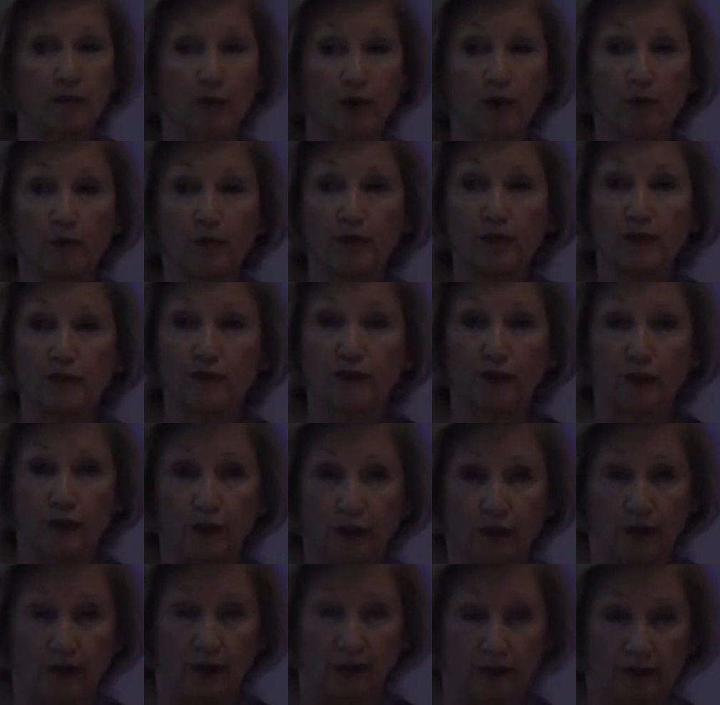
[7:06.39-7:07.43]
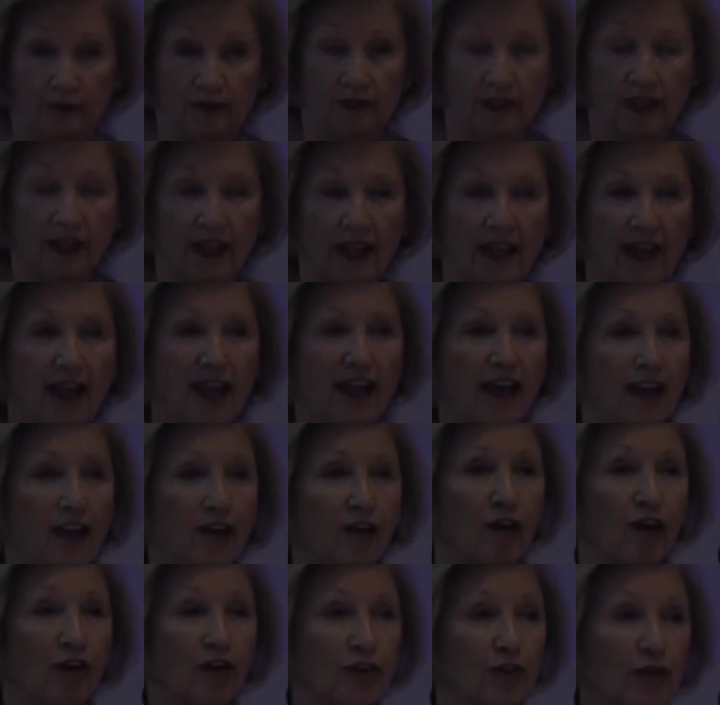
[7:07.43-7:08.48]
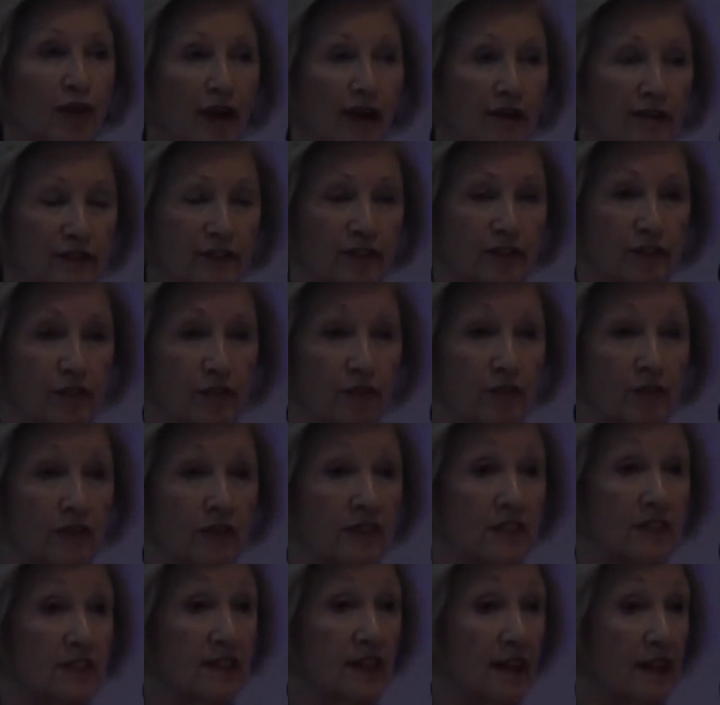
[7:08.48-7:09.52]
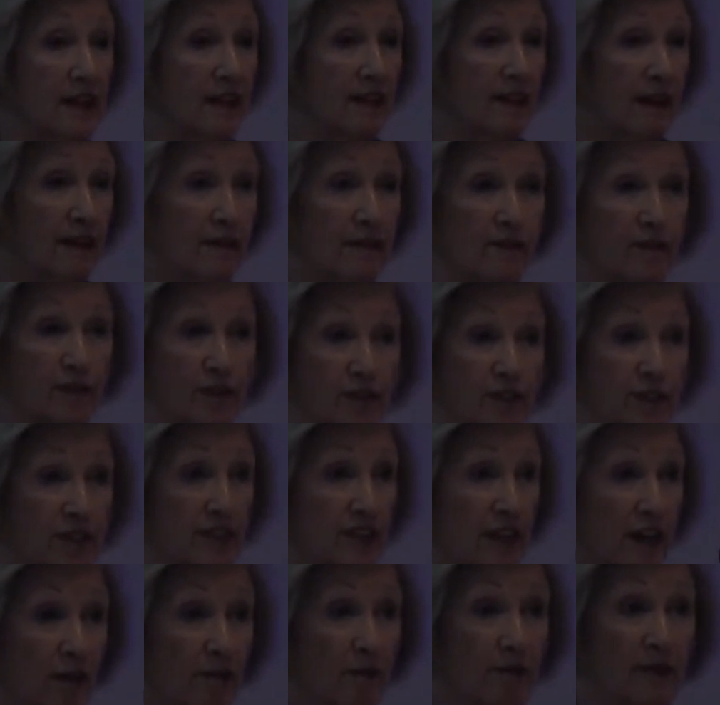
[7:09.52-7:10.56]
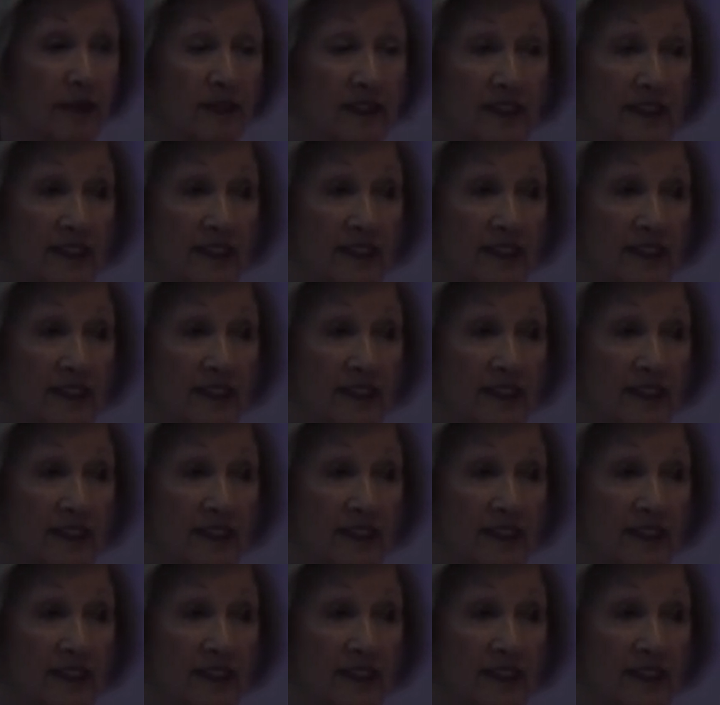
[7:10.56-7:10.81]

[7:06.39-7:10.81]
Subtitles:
a purpose for you, and all you have to do is take that first step,